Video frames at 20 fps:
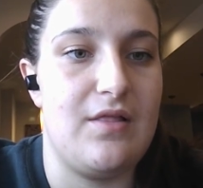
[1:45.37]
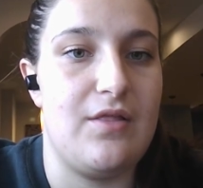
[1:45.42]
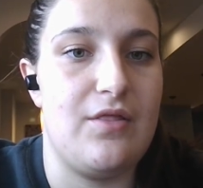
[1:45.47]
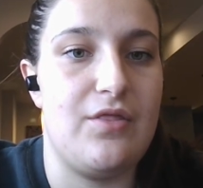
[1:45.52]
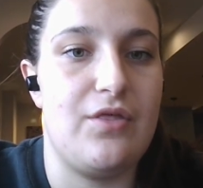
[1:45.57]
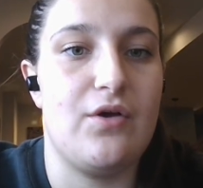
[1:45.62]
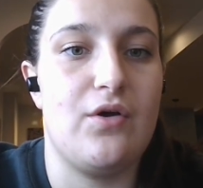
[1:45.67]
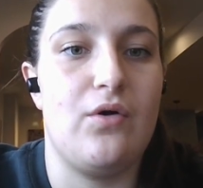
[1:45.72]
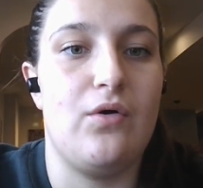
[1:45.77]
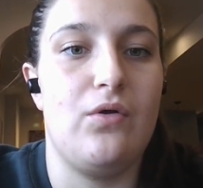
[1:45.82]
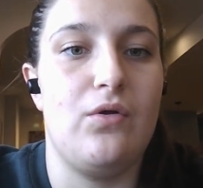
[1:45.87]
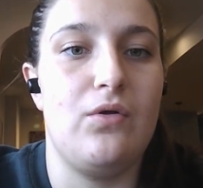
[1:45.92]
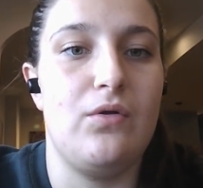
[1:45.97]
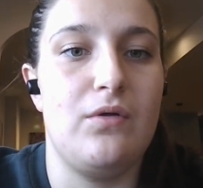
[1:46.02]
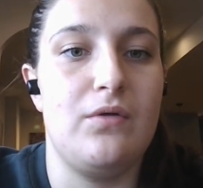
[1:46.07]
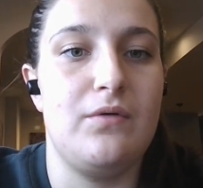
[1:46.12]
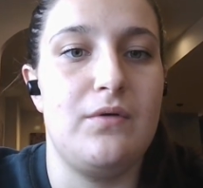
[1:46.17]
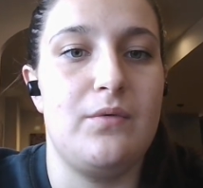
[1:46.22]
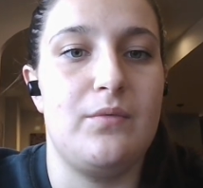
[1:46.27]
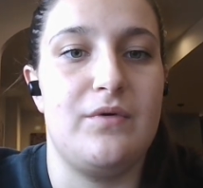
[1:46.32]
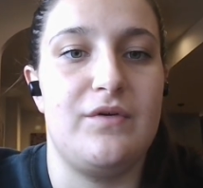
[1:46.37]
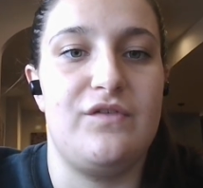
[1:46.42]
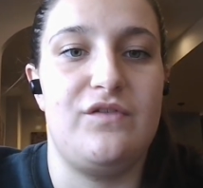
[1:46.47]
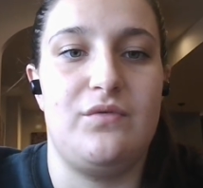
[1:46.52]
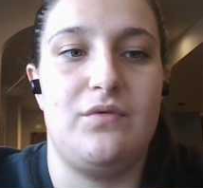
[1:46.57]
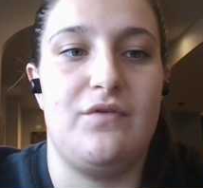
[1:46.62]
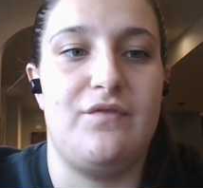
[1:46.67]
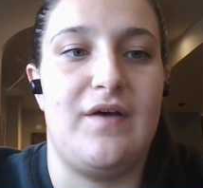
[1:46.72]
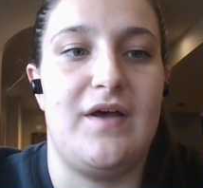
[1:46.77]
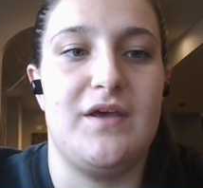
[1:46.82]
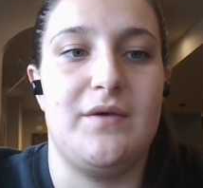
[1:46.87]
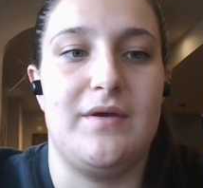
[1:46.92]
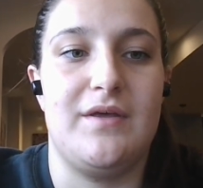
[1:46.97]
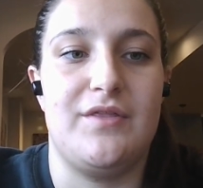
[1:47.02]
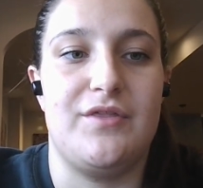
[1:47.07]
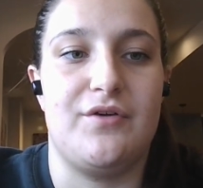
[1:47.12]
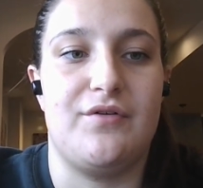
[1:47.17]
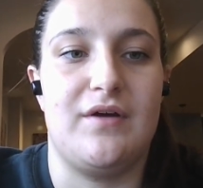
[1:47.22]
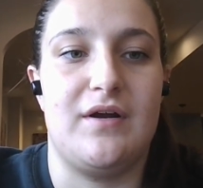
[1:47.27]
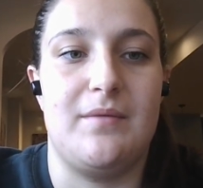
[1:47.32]
The goal was to evaluate
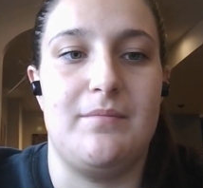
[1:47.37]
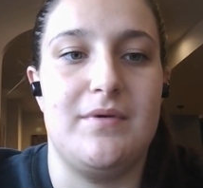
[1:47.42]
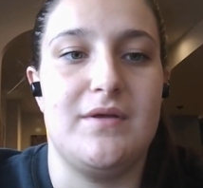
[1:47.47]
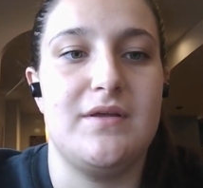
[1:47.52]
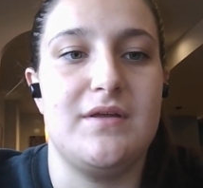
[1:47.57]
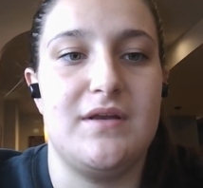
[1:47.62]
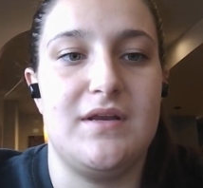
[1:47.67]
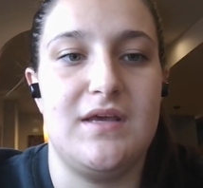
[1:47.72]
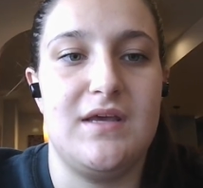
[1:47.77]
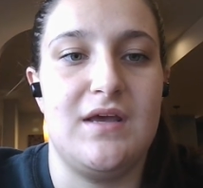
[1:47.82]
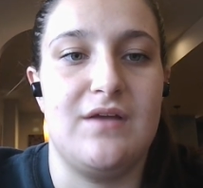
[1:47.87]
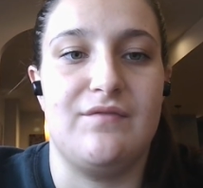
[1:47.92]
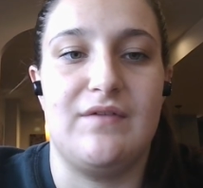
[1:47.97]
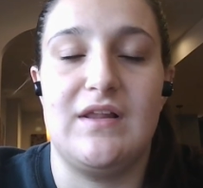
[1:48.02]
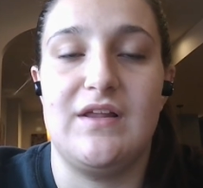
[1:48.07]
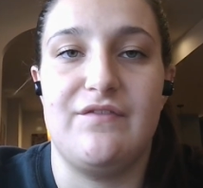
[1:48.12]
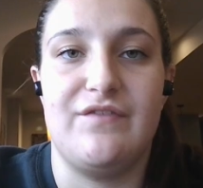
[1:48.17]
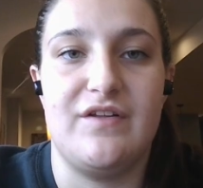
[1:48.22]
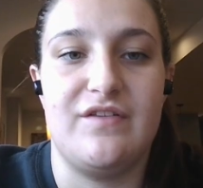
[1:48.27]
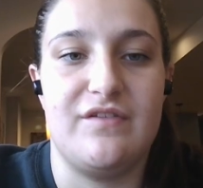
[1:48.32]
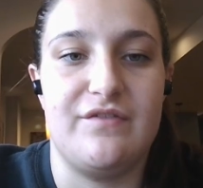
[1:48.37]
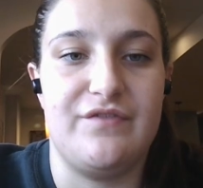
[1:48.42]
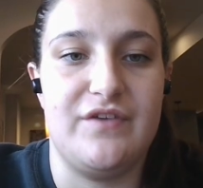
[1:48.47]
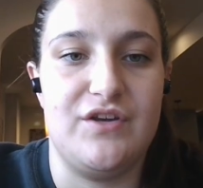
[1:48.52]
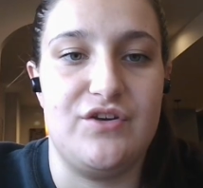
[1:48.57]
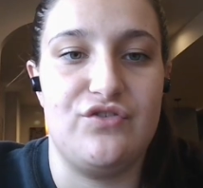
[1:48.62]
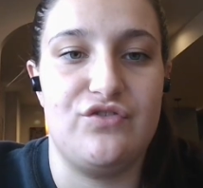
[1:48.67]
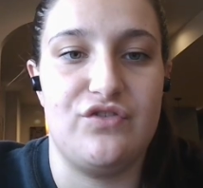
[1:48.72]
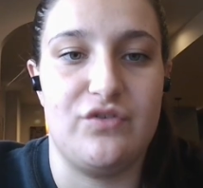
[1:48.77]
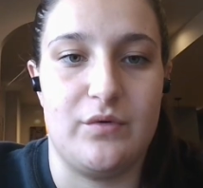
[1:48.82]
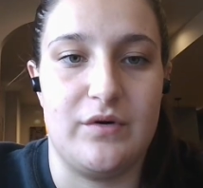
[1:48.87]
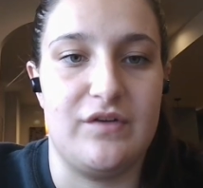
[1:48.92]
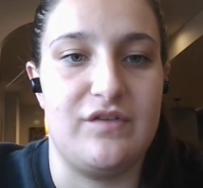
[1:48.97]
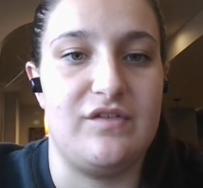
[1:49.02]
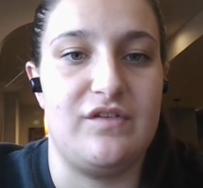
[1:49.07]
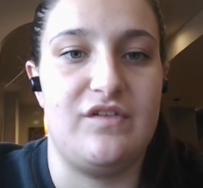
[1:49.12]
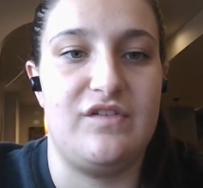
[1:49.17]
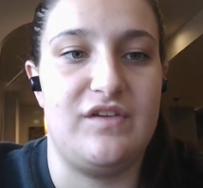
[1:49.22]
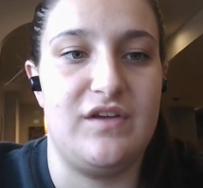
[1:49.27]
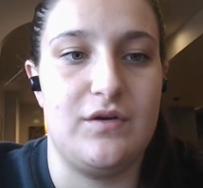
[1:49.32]
the credibility and relevance of each source,
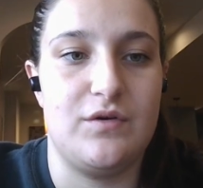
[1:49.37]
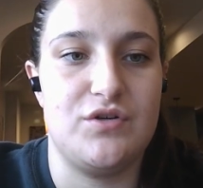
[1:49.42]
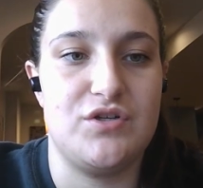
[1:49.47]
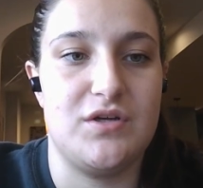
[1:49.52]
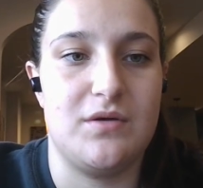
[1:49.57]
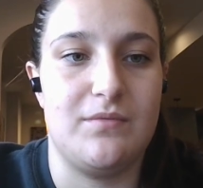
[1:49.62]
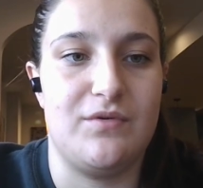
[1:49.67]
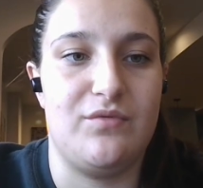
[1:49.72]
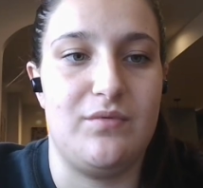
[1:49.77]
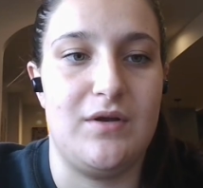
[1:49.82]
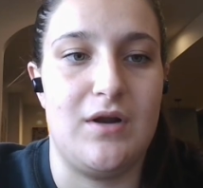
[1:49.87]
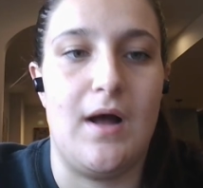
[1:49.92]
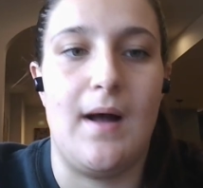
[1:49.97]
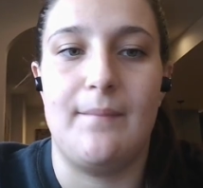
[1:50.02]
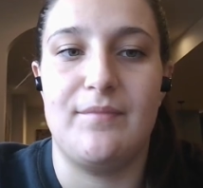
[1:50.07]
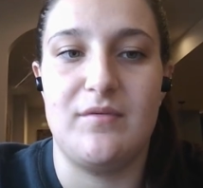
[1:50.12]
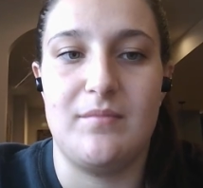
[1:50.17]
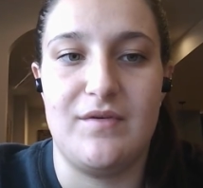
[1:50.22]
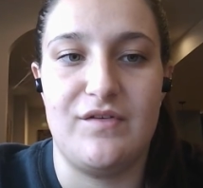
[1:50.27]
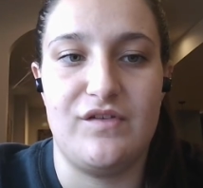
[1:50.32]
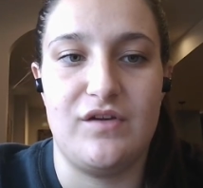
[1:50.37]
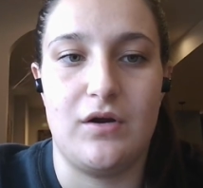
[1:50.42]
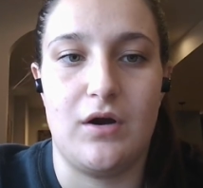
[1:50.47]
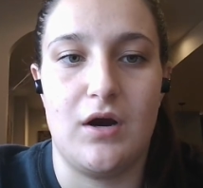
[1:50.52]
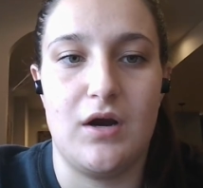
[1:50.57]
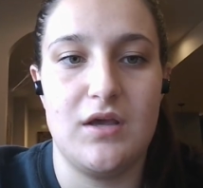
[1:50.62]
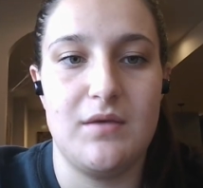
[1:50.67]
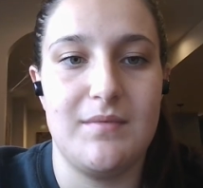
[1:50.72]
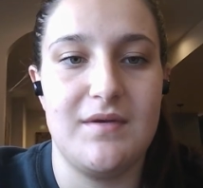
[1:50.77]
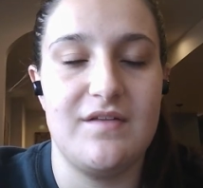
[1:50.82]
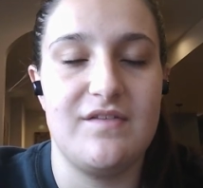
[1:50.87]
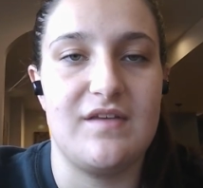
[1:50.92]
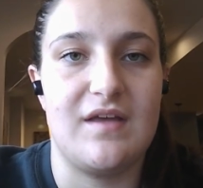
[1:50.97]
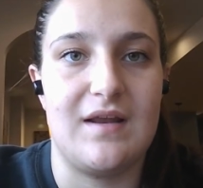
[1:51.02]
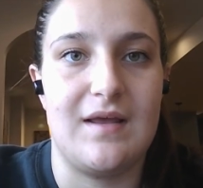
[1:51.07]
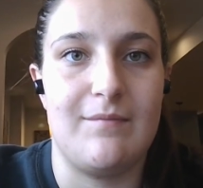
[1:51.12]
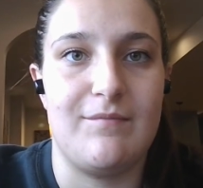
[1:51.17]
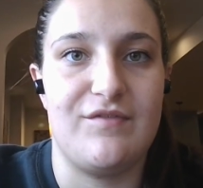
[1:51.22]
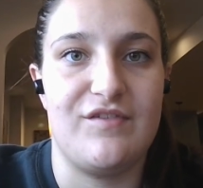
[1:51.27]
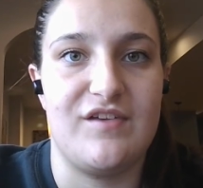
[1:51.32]
distinguishing between optimistic arguments that
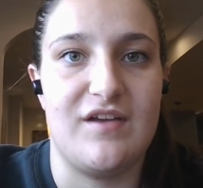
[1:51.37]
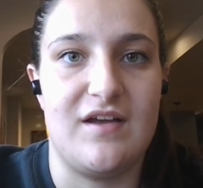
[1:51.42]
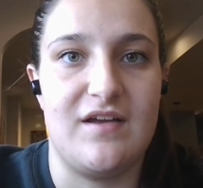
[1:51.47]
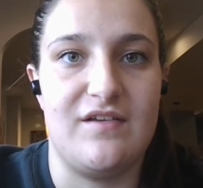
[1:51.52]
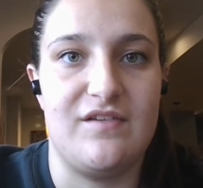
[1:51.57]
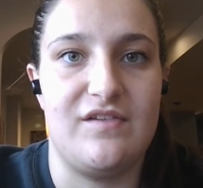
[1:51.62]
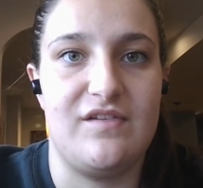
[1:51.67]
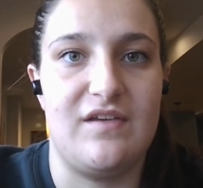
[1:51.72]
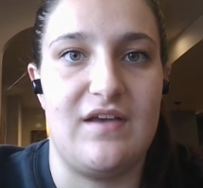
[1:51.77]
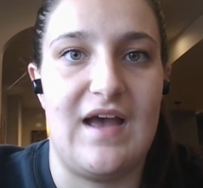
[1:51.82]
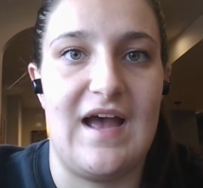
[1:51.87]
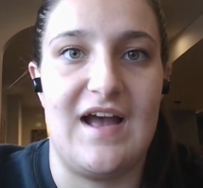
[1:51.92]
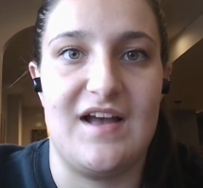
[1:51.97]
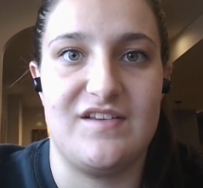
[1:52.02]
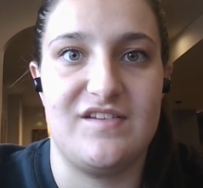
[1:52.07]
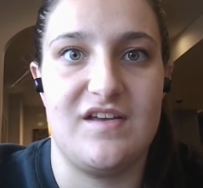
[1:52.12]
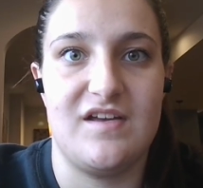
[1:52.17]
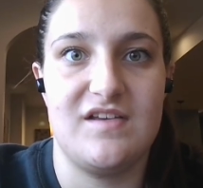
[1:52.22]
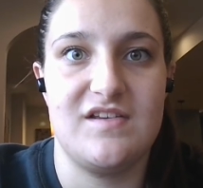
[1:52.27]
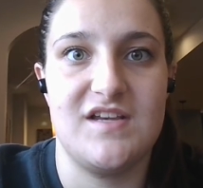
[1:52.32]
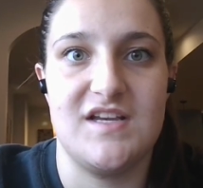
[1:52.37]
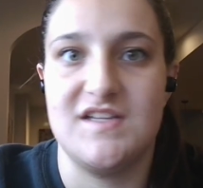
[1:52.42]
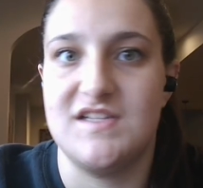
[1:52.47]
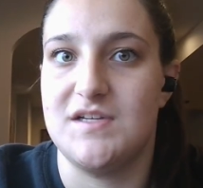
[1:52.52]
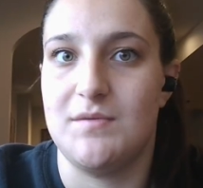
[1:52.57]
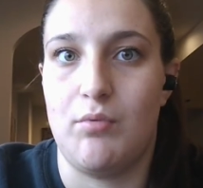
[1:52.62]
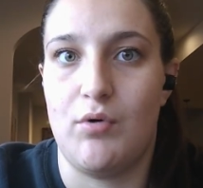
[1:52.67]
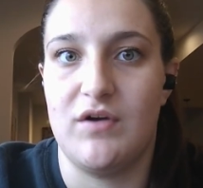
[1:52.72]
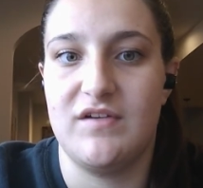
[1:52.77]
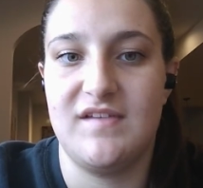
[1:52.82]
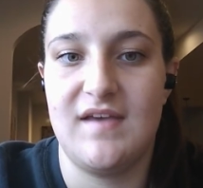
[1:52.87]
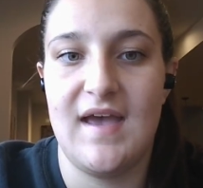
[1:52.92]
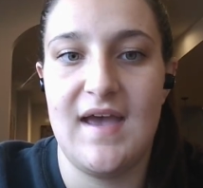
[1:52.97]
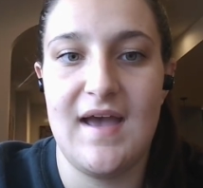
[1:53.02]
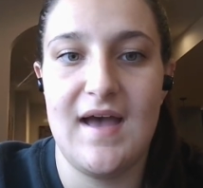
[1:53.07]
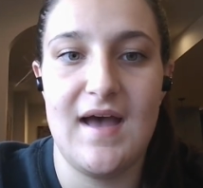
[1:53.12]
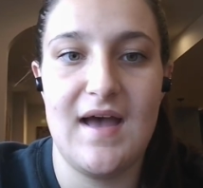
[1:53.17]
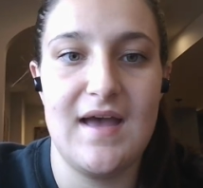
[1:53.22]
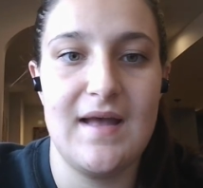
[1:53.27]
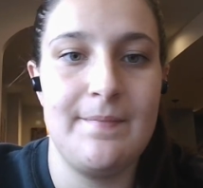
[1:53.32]
emphasize success and supports
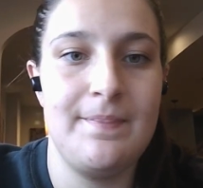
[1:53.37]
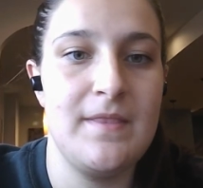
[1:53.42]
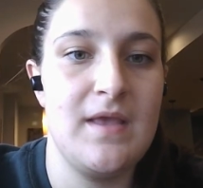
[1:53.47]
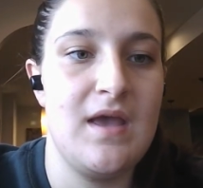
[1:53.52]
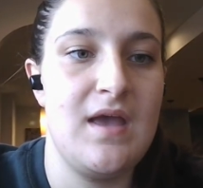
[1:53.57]
AI,